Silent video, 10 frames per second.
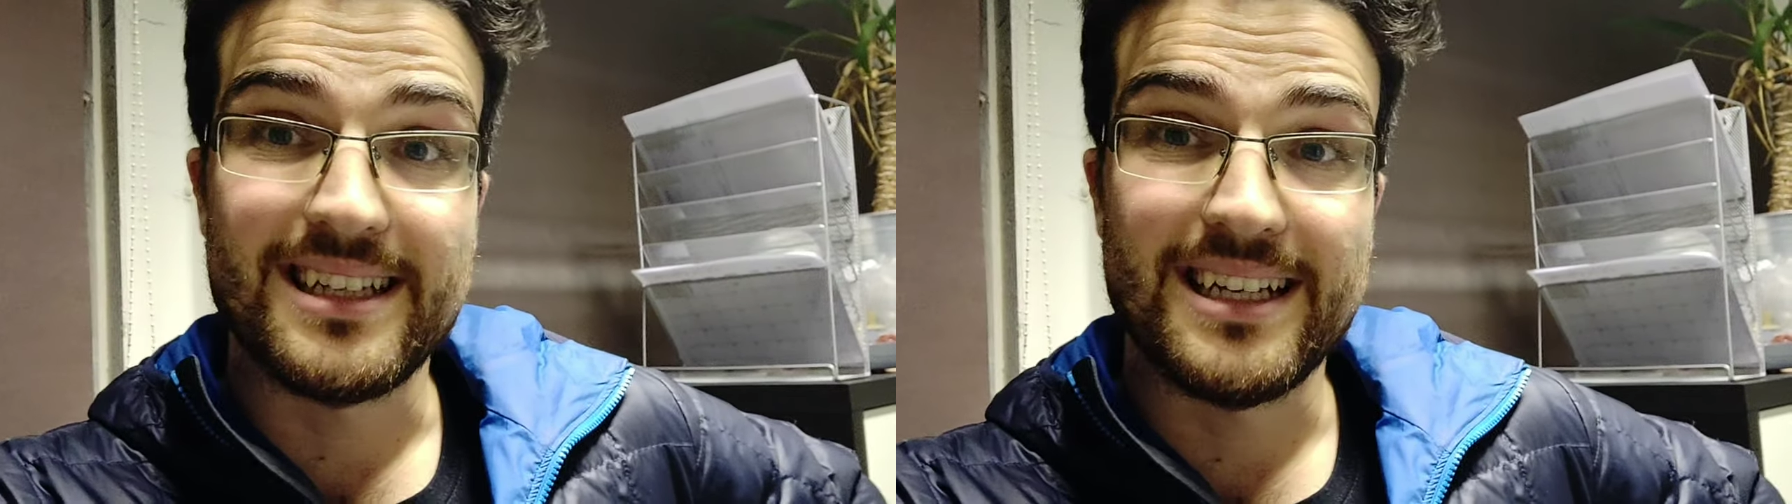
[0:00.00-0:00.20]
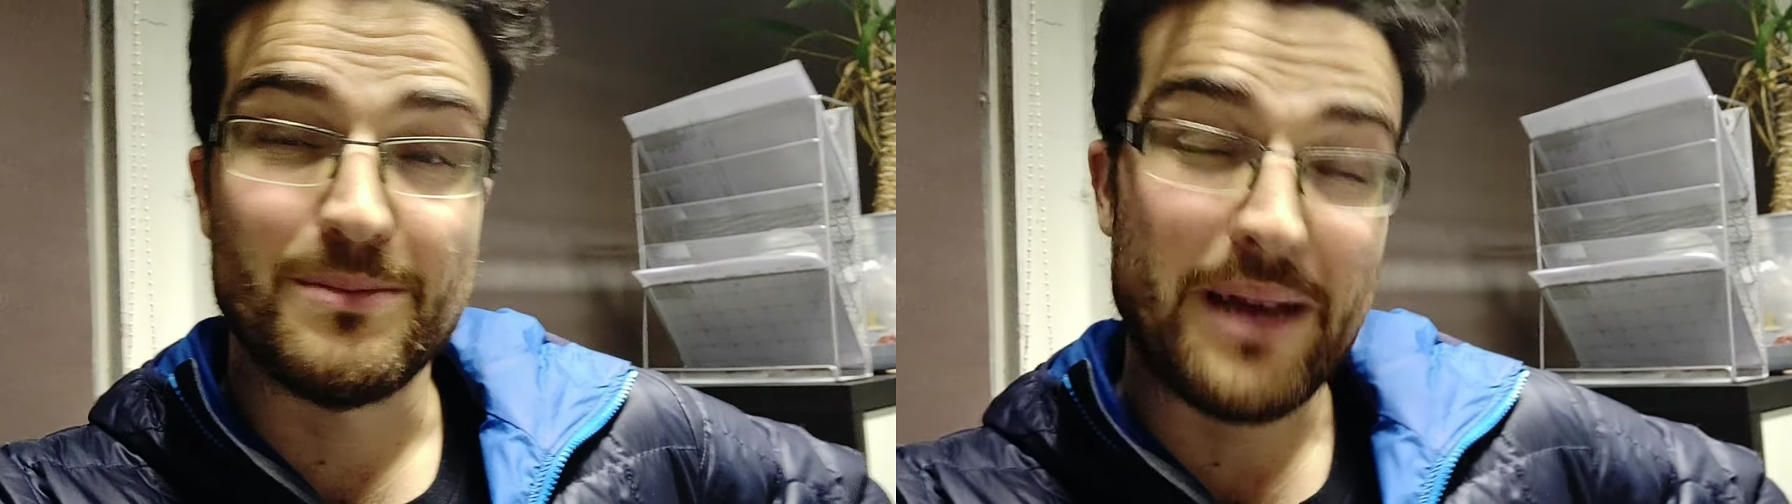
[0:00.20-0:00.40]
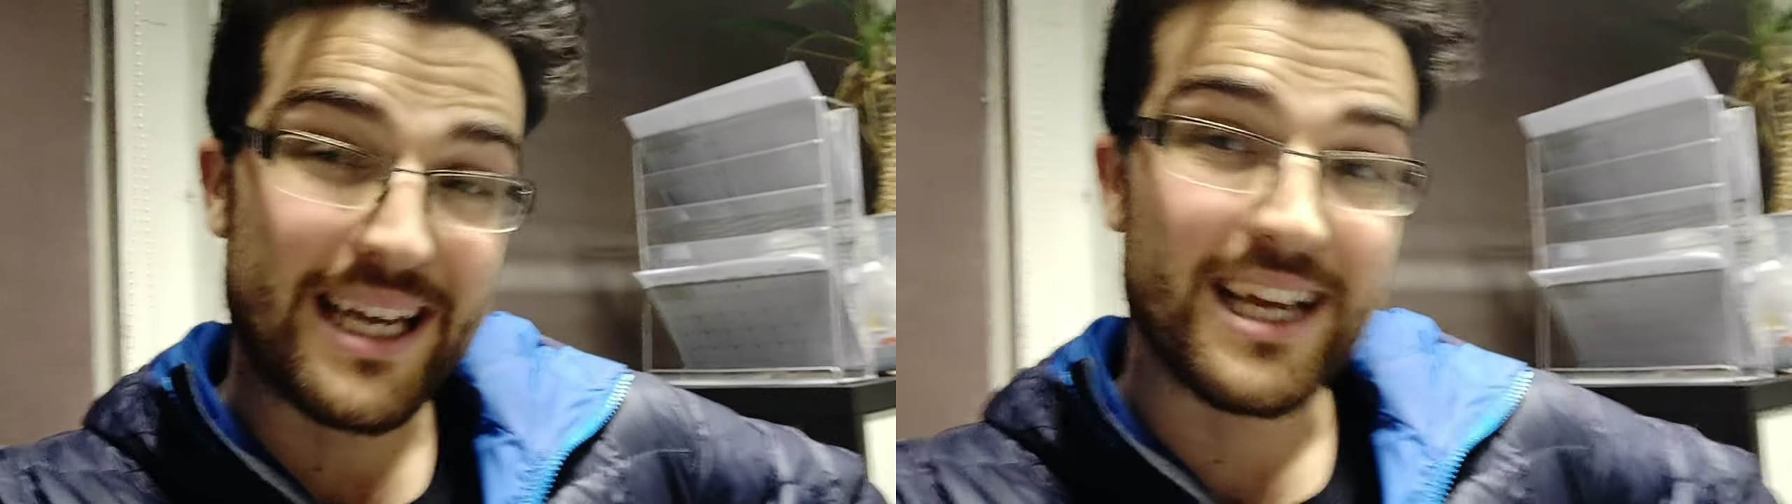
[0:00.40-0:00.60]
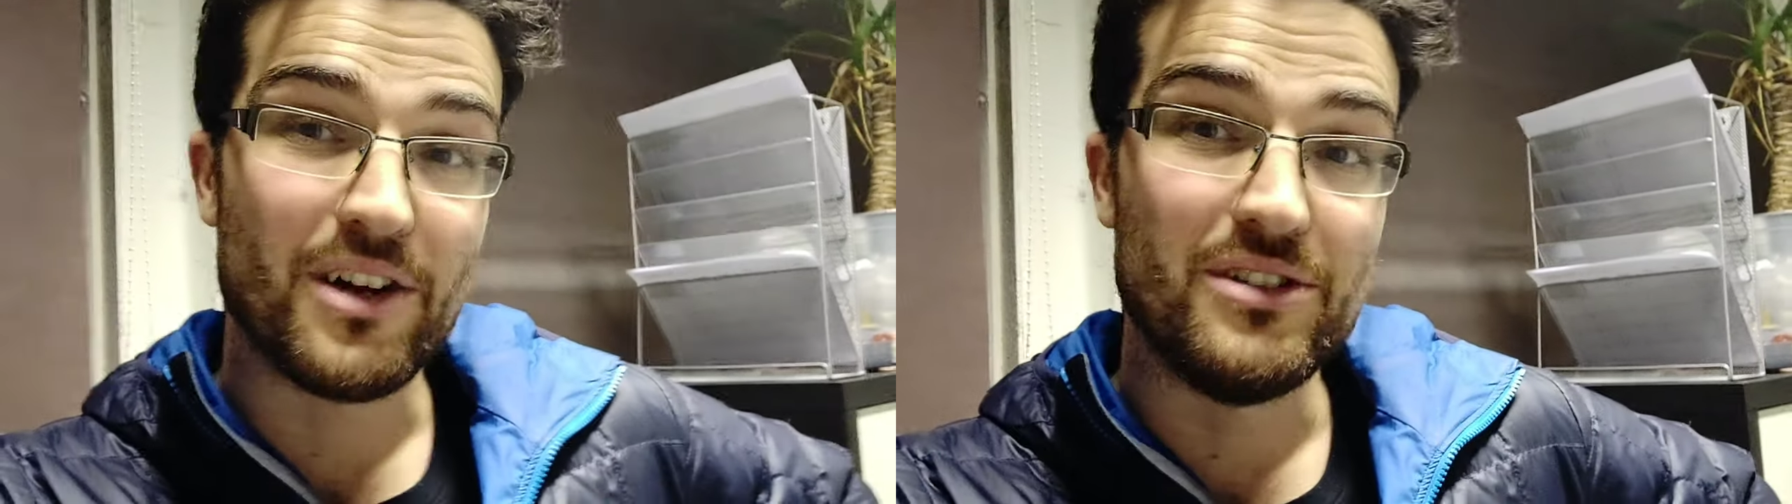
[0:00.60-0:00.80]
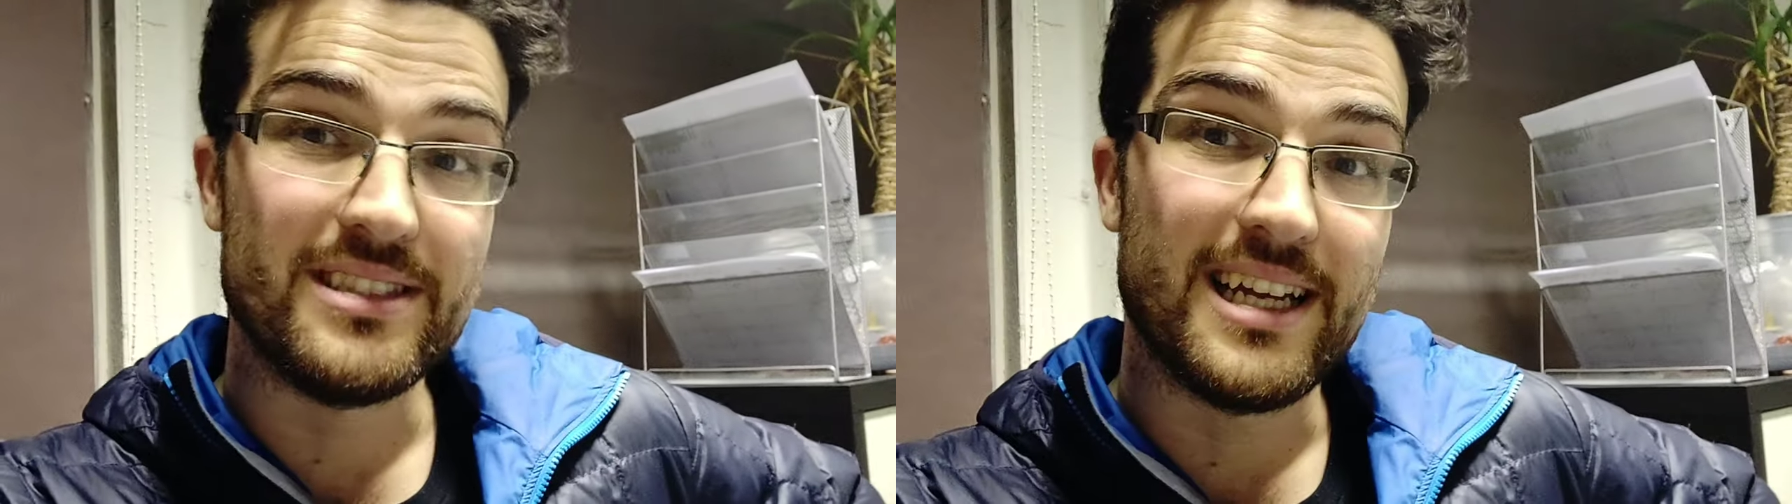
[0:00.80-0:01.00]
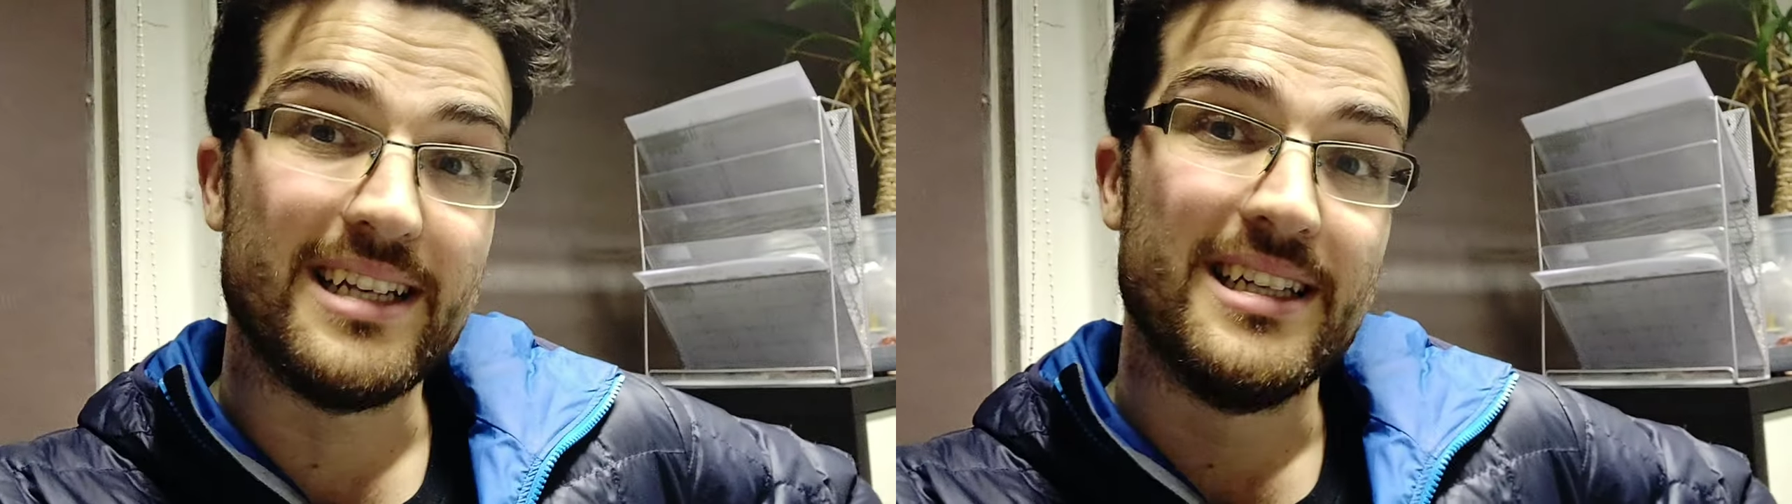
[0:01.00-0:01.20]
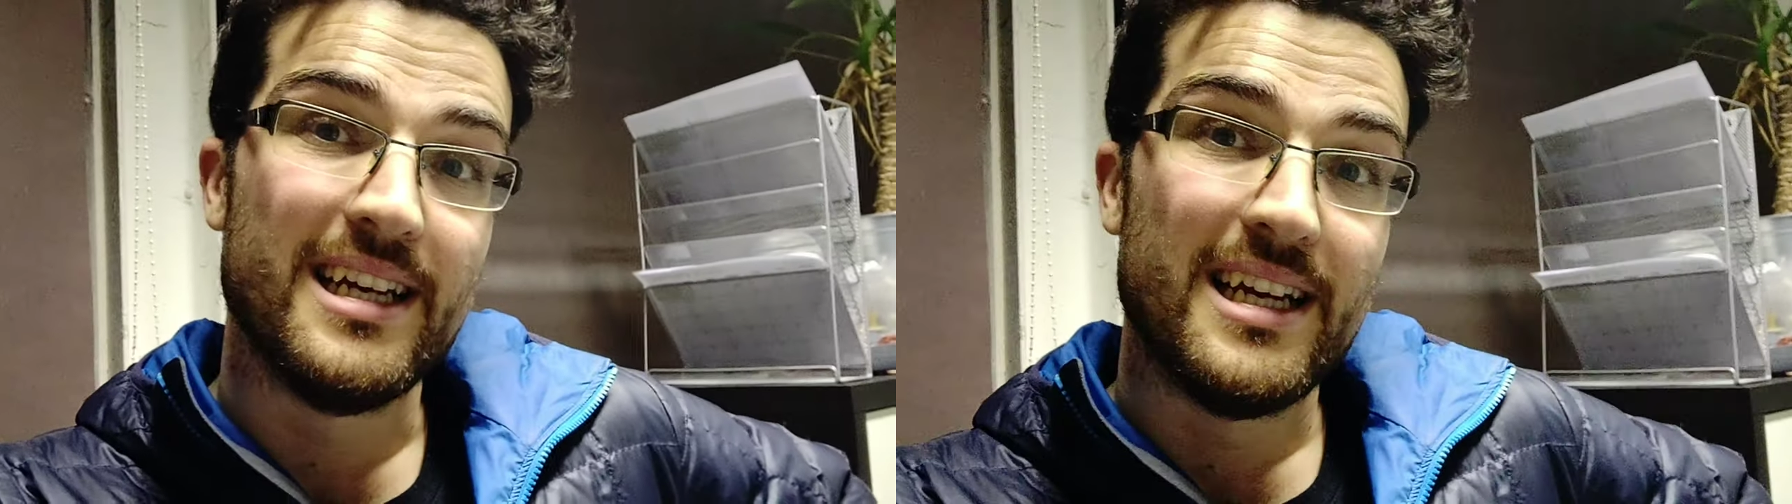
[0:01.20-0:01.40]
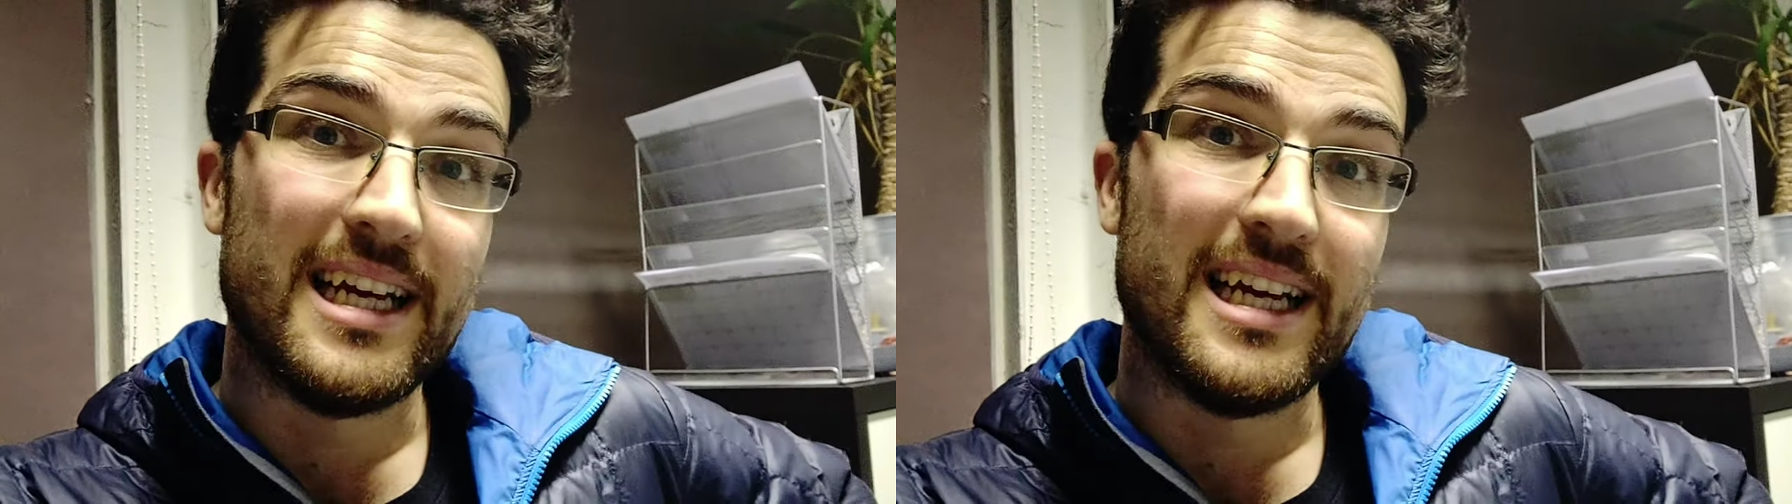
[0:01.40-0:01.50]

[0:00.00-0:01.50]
days making content,